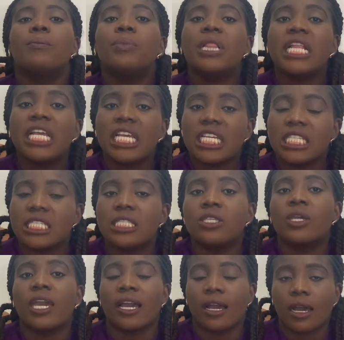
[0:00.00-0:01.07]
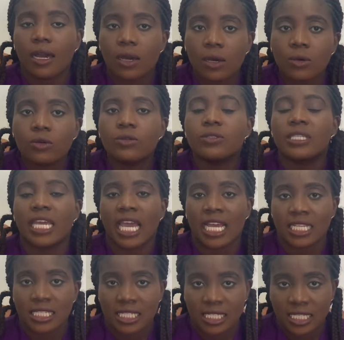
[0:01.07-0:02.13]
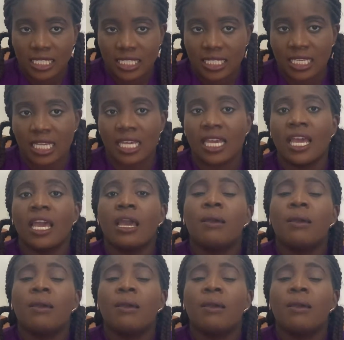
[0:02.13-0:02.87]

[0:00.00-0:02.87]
please you can call the NCDC.